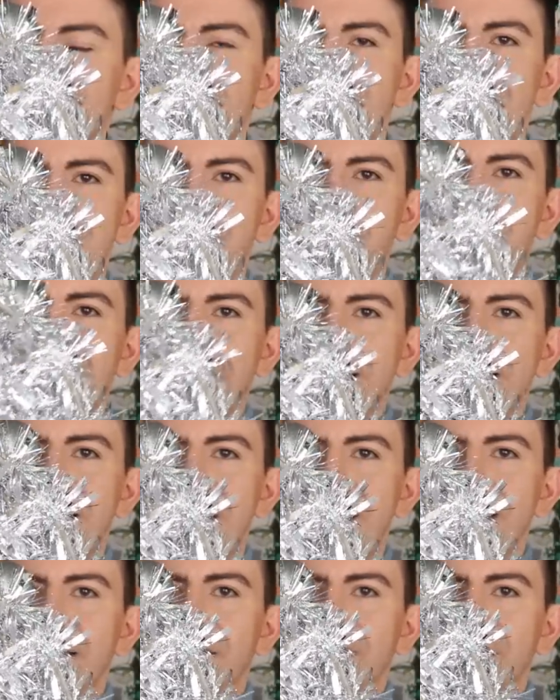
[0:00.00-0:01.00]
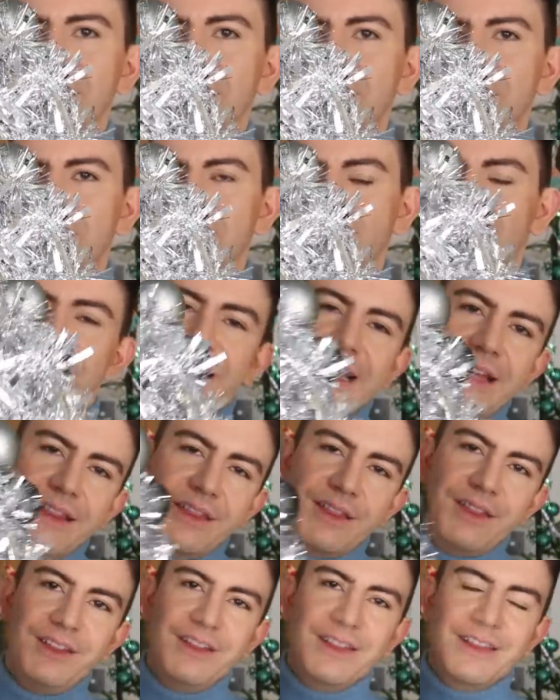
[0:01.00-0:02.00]
So this backing
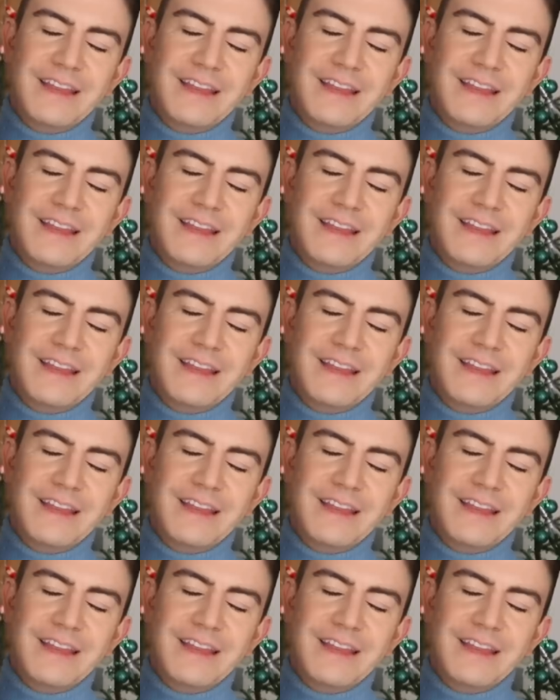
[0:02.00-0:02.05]
wreath